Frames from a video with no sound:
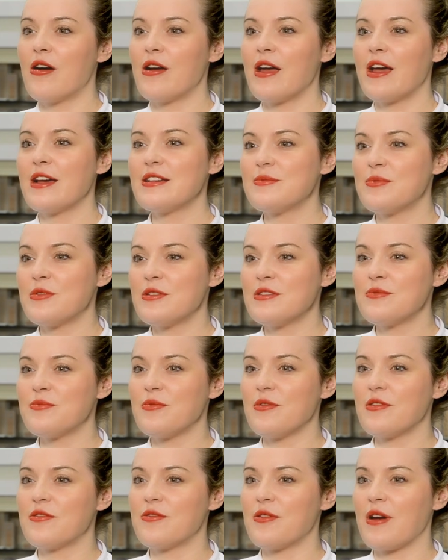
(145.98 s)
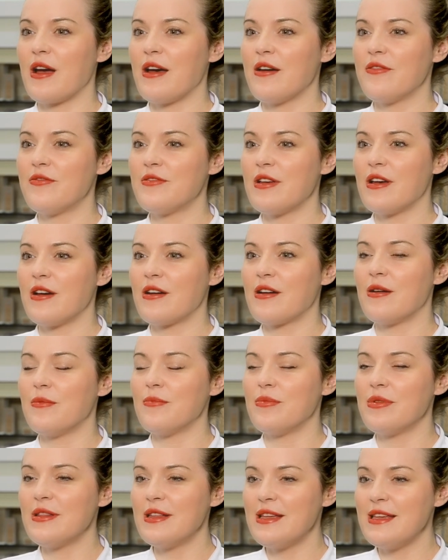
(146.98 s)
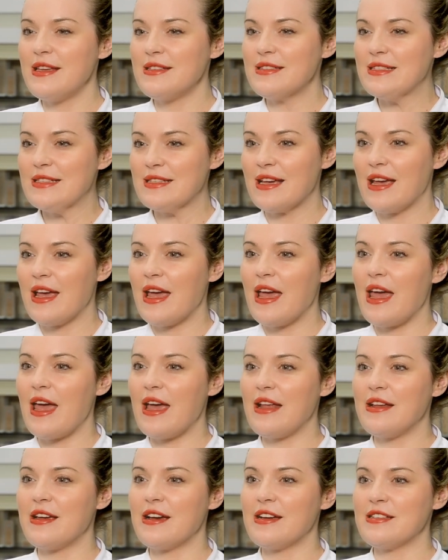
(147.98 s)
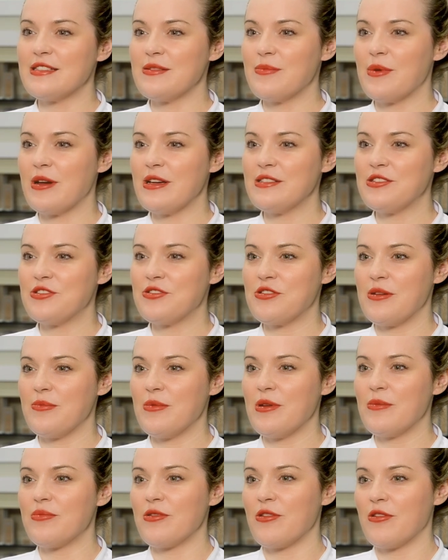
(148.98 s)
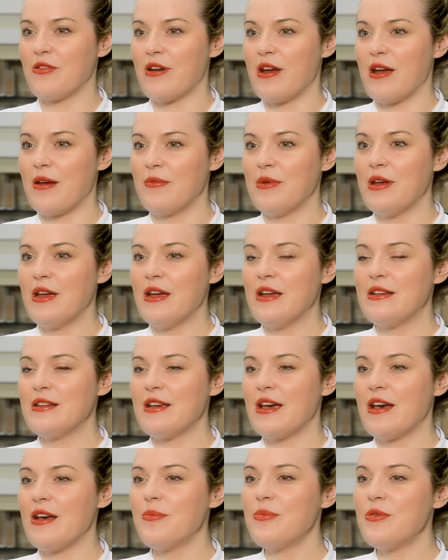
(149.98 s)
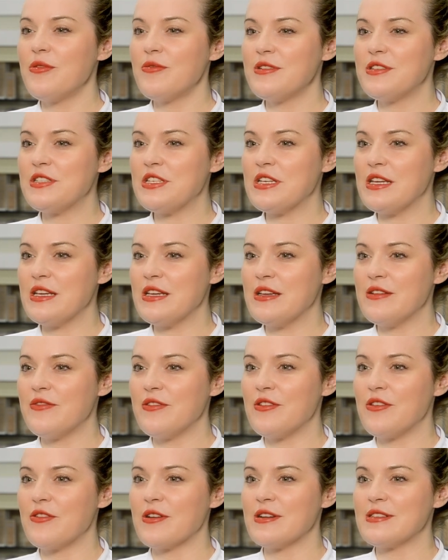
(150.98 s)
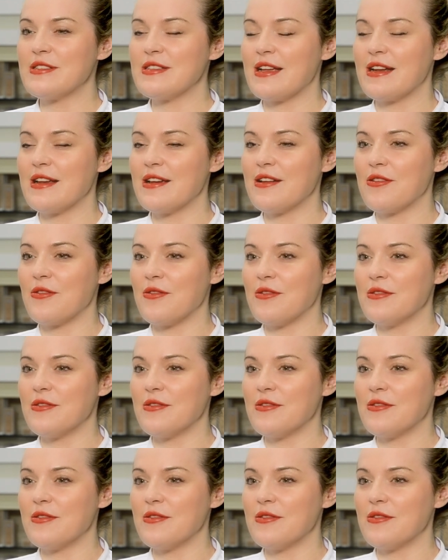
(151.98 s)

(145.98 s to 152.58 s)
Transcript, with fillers: our experts will craft a complete and customized treatment program to help you achieve your aesthetic